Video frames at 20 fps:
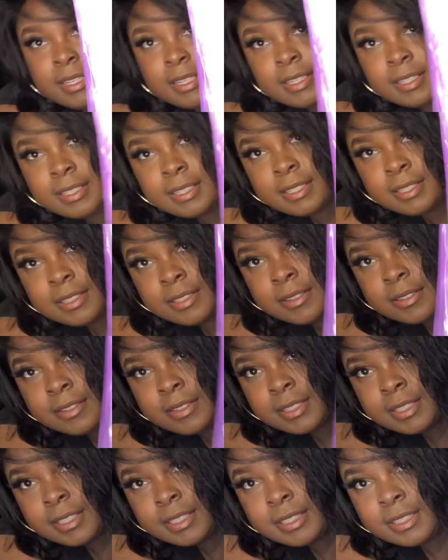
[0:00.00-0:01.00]
Is it still
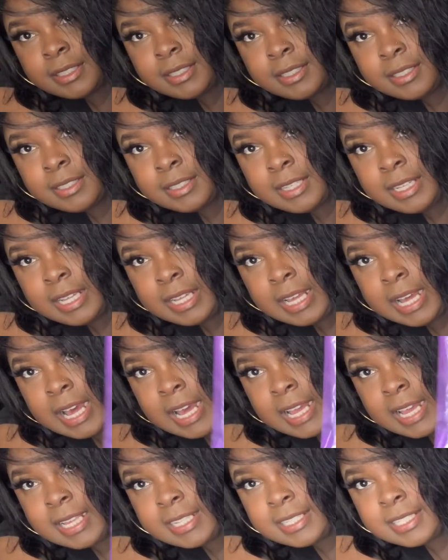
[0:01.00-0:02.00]
crooked? I
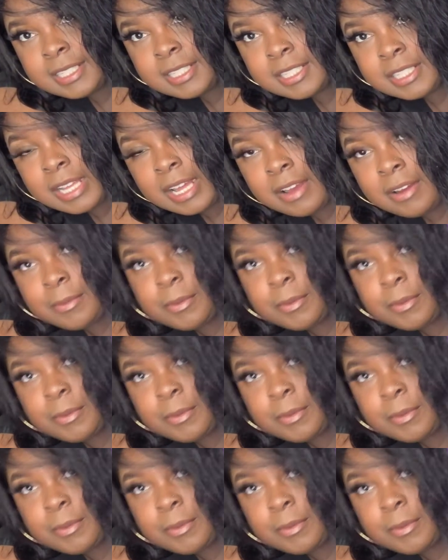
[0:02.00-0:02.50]
guess it's just how I'm